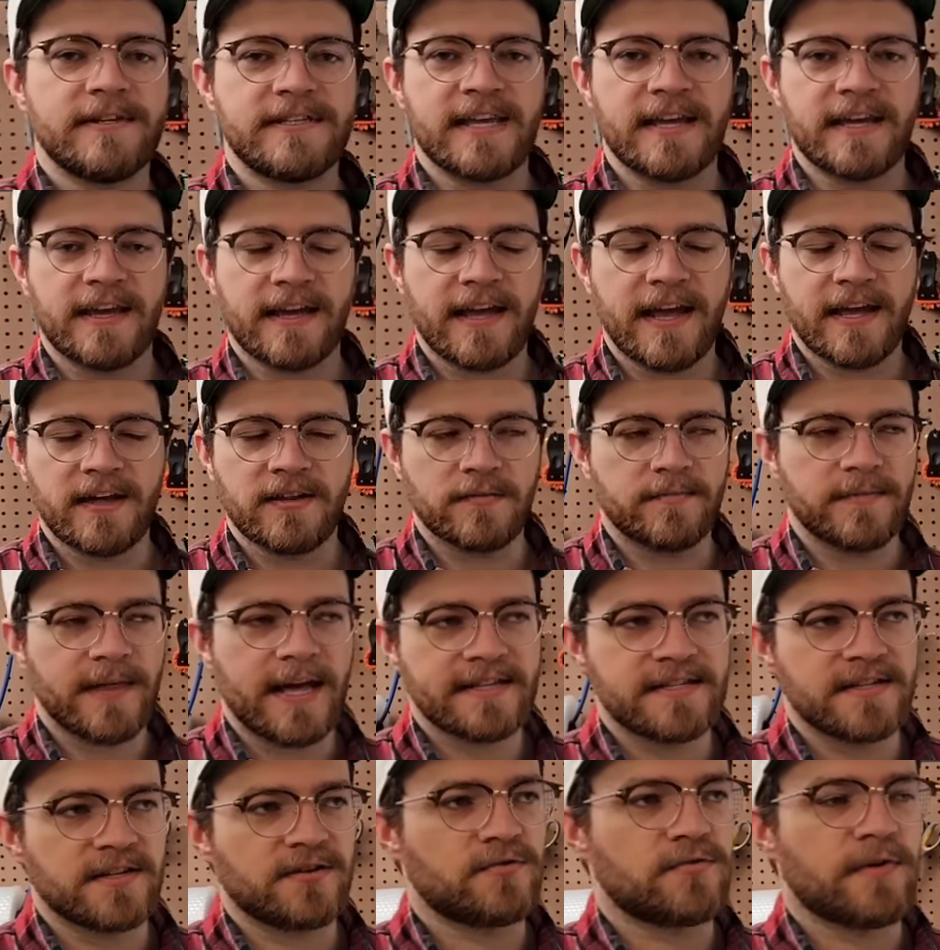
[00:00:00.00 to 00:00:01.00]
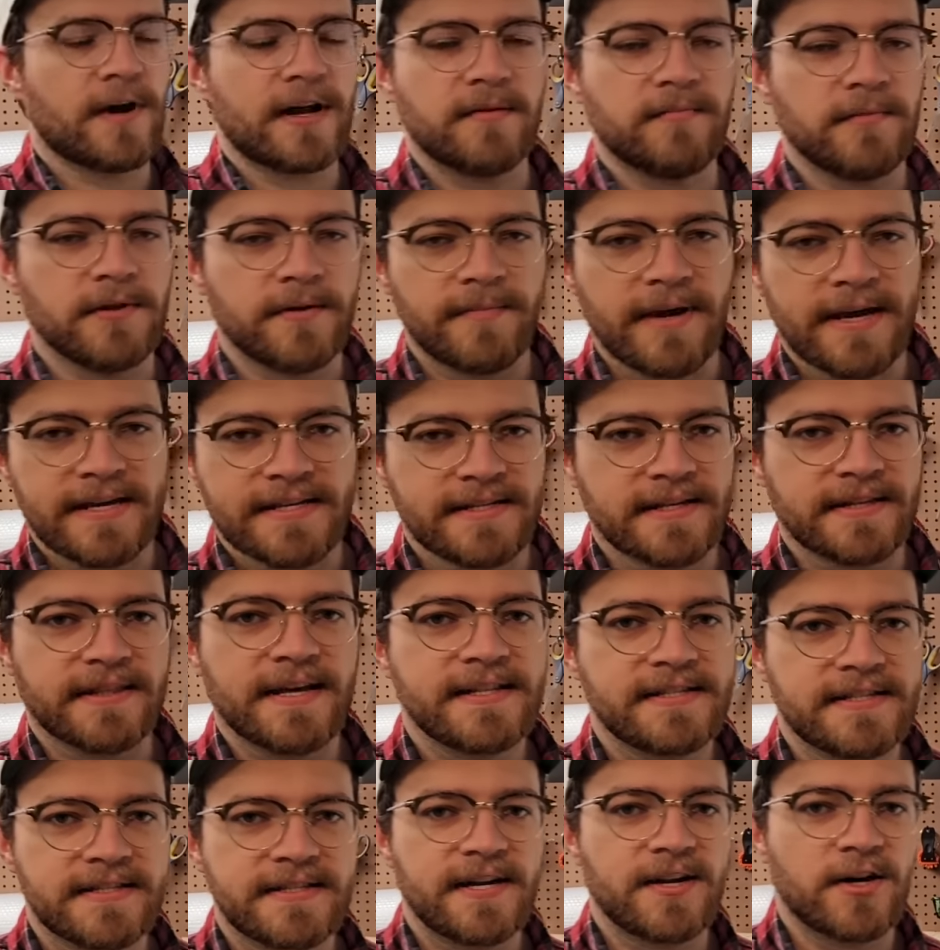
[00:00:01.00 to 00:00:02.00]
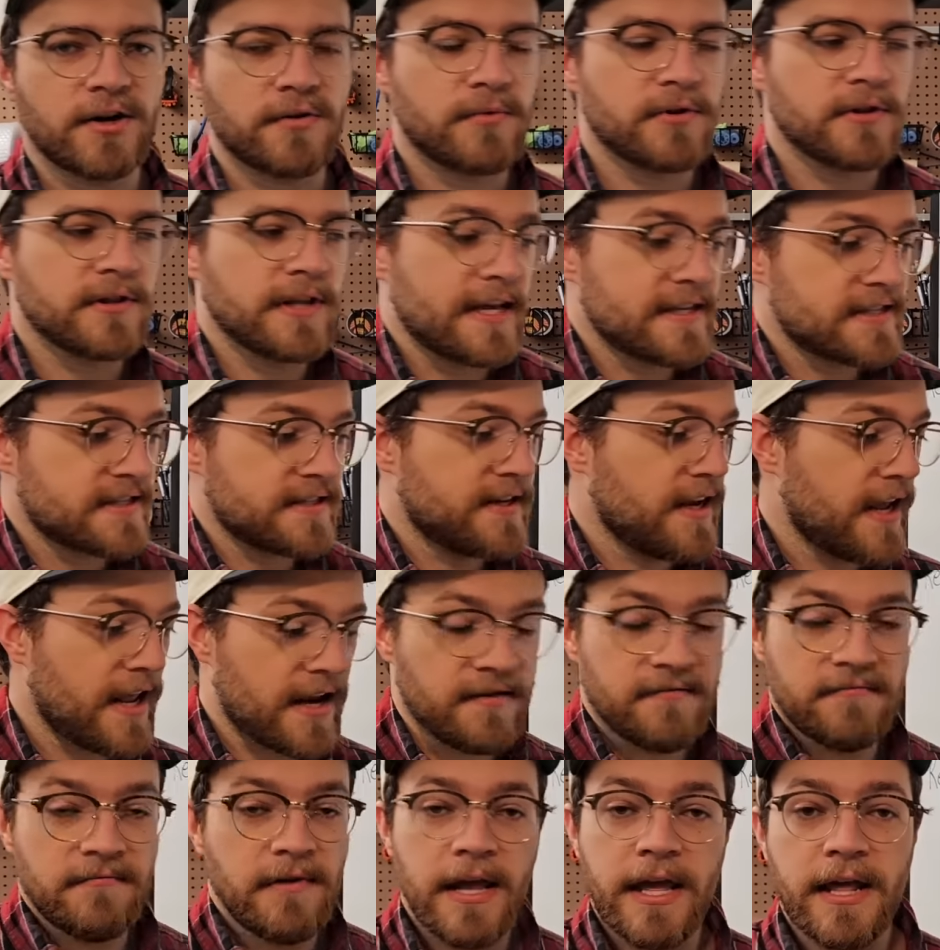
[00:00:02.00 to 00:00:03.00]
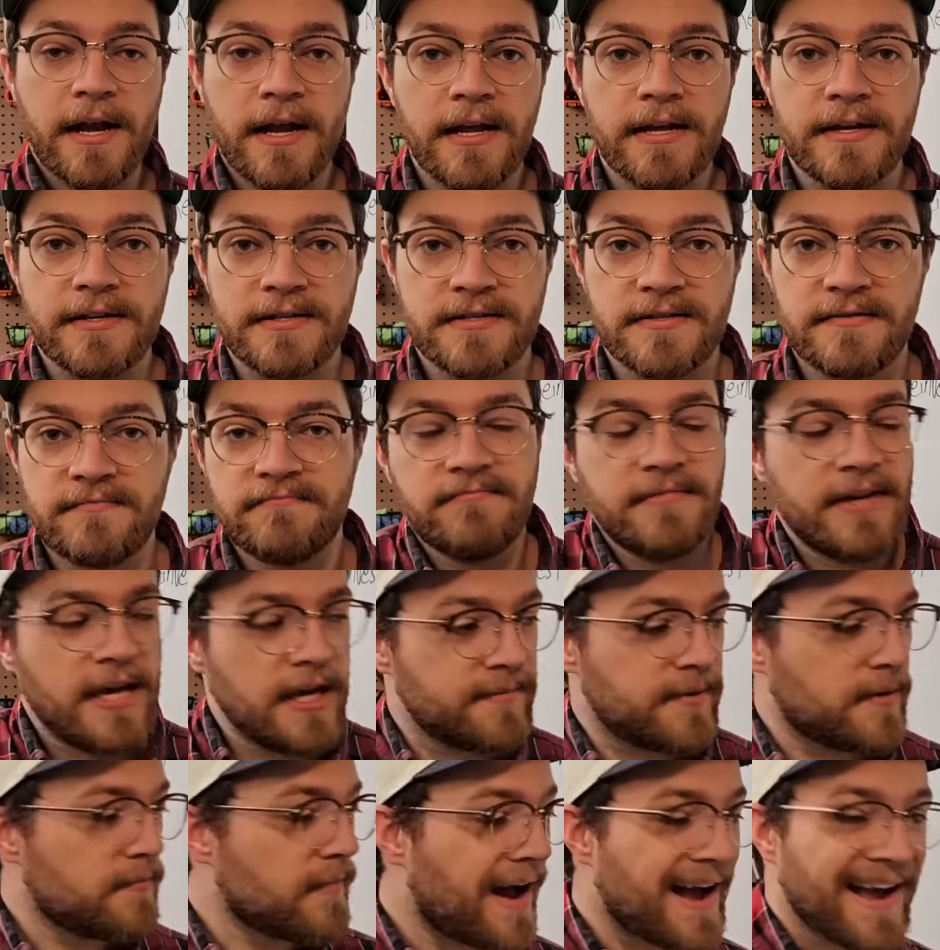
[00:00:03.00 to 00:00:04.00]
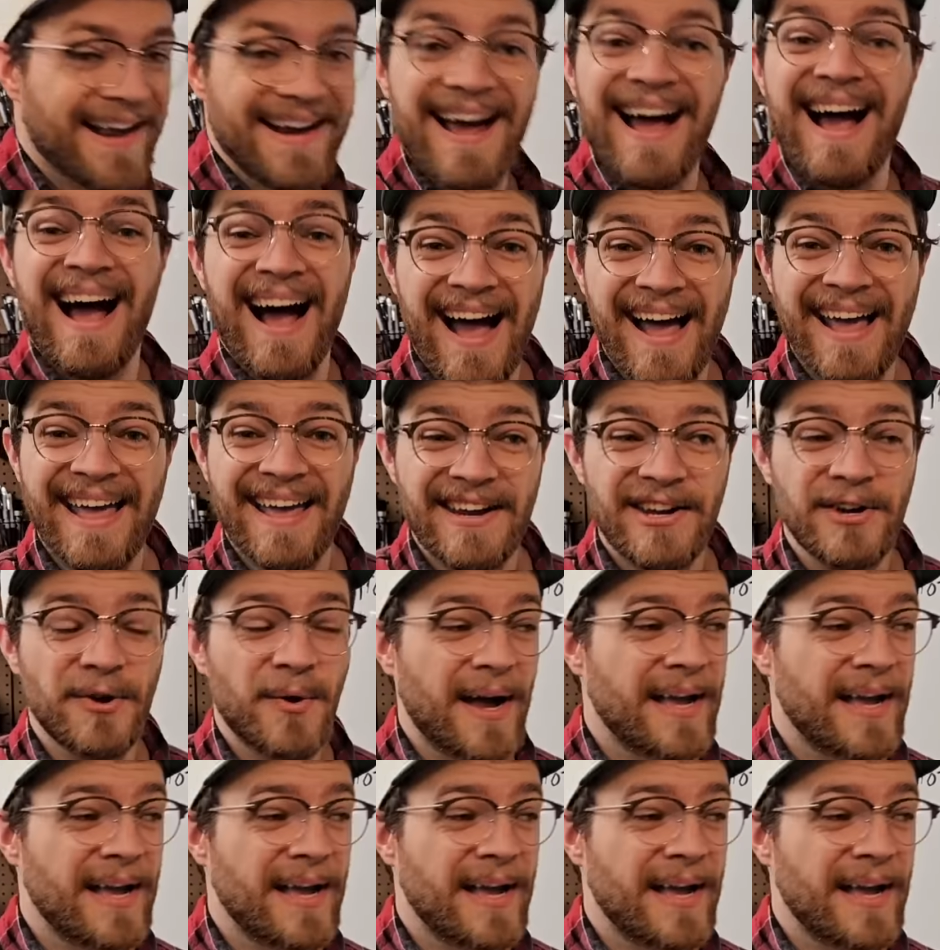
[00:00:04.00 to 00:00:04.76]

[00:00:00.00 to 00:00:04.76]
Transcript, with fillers: saying, Caleb, that's incredibly basic. That's a terrible lesson, and it is. Keep in mind, I had no